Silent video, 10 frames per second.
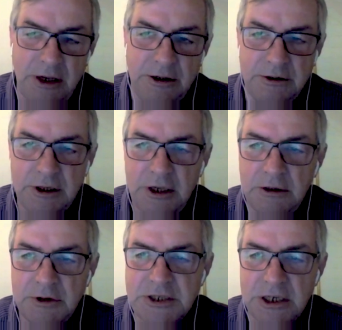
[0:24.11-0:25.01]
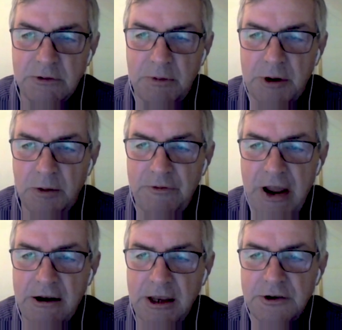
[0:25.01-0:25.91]
And recently we've become
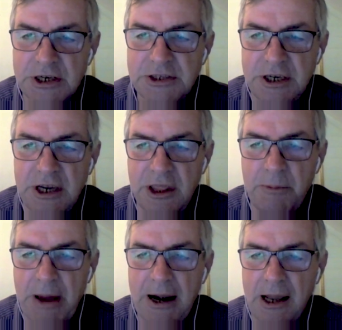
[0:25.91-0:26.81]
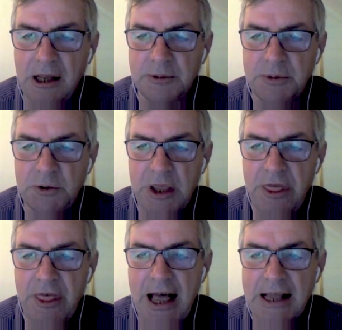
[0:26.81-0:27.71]
very interested in the parallels
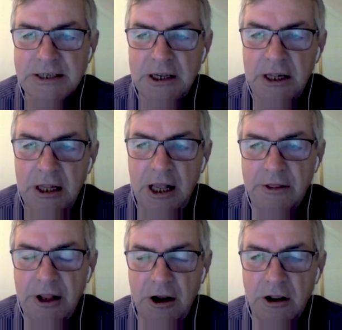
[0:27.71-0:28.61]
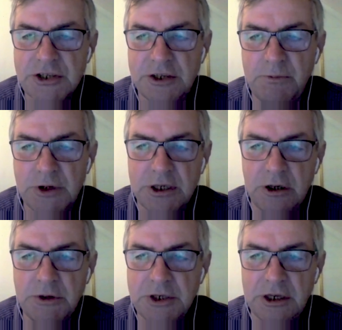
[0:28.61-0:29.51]
between that and the loss of
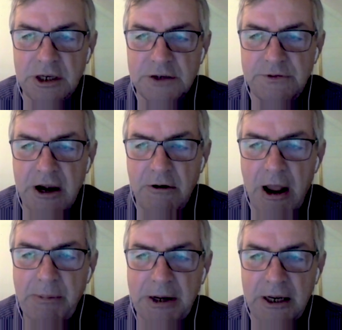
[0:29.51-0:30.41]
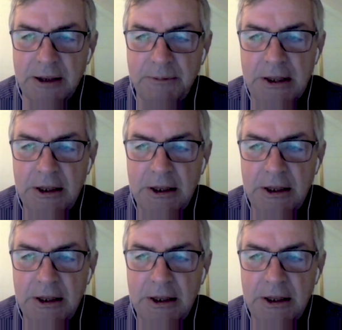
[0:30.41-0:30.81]
muscle, which occurs very rapidly